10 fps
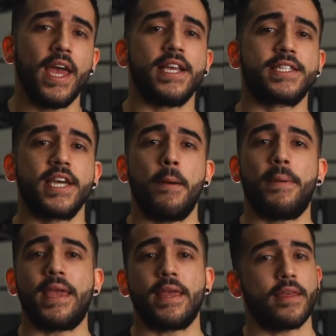is gonna
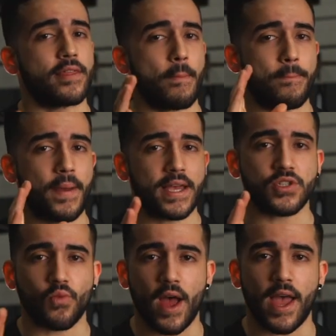be the best
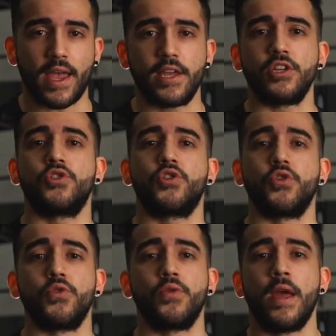way
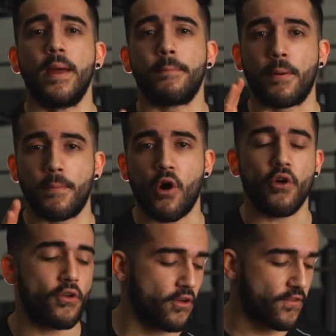to
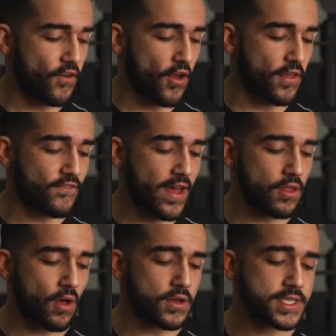promote further fat
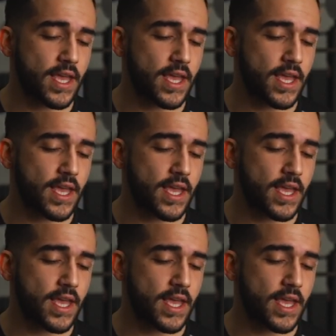loss.